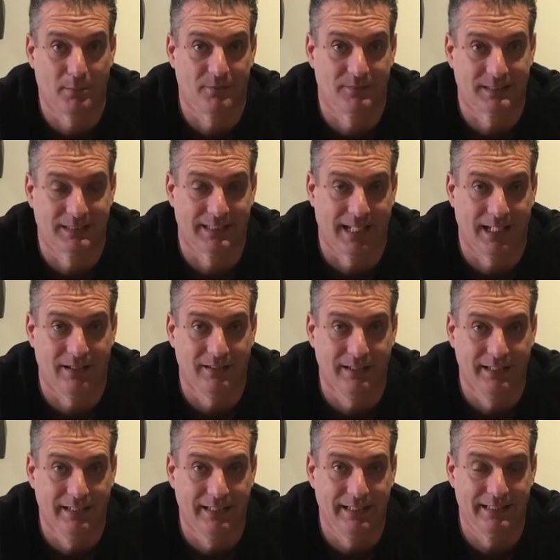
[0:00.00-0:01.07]
for sale
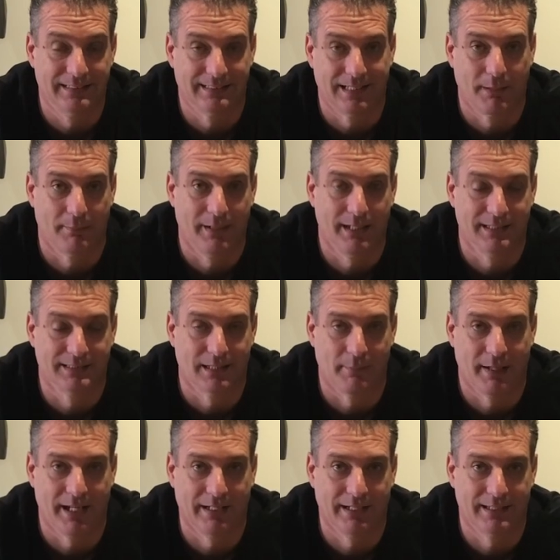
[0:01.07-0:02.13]
in some
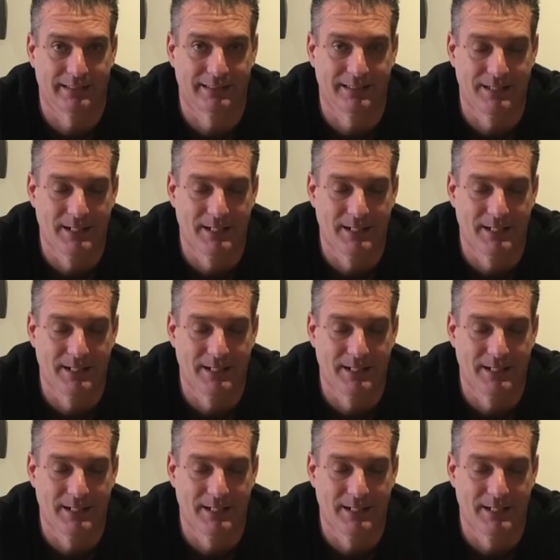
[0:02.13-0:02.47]
outlets.